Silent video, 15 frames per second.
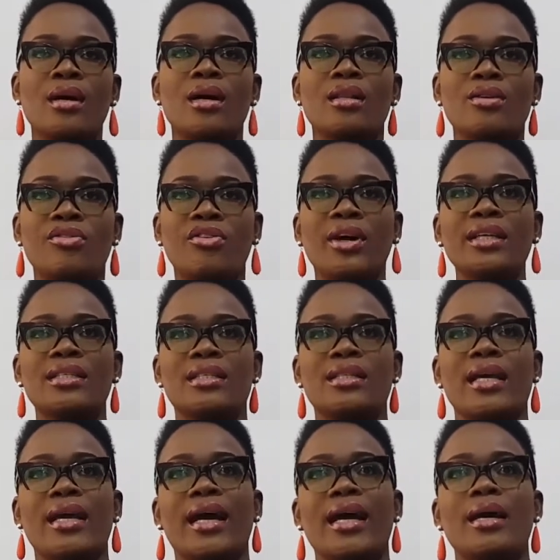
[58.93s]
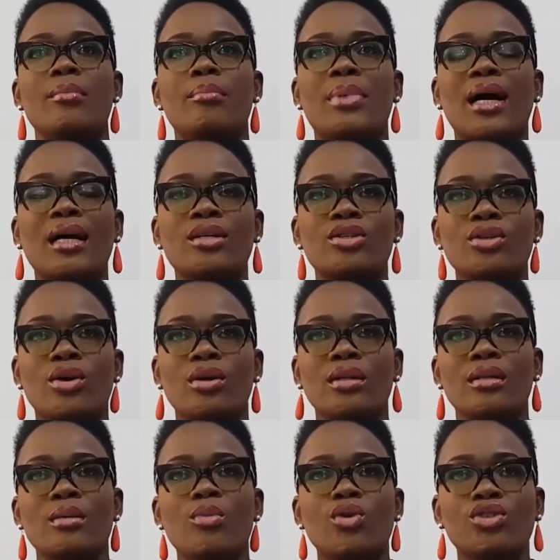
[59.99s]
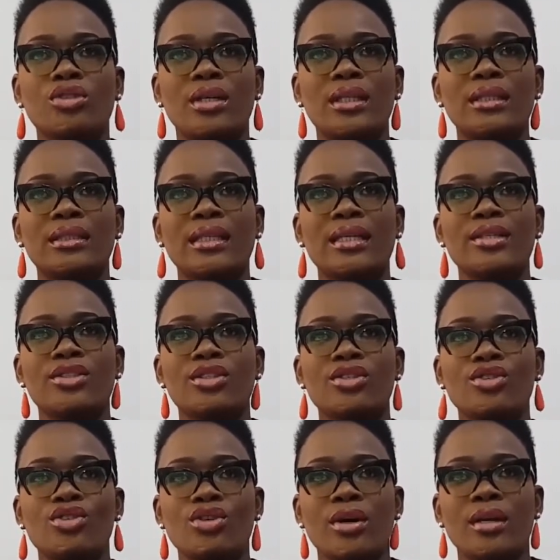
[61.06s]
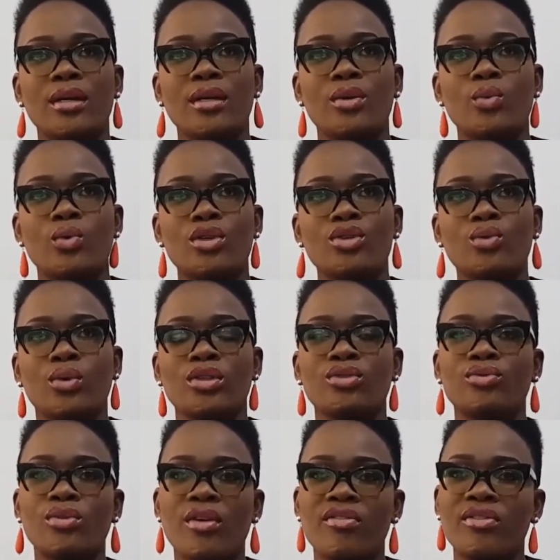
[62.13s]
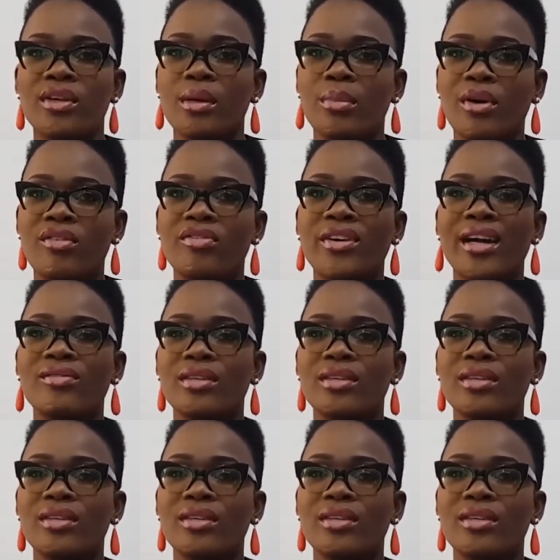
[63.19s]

The first day I embarked on the emotional intelligence journey, which was roughly about 5